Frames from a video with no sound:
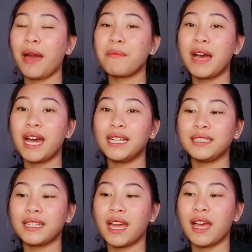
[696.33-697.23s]
Ang mahal
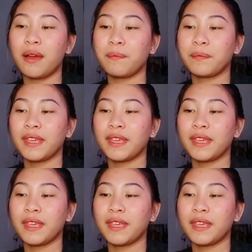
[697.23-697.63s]
niya.